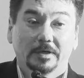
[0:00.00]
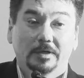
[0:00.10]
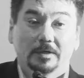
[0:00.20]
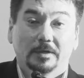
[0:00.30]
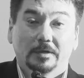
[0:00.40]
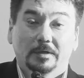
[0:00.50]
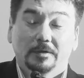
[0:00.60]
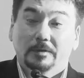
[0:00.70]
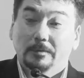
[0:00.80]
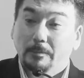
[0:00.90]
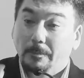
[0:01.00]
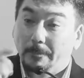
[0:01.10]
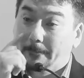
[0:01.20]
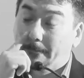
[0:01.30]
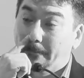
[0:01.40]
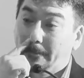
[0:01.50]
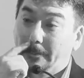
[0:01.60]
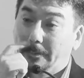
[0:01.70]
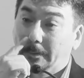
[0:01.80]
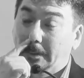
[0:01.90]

No one is speaking in this clip.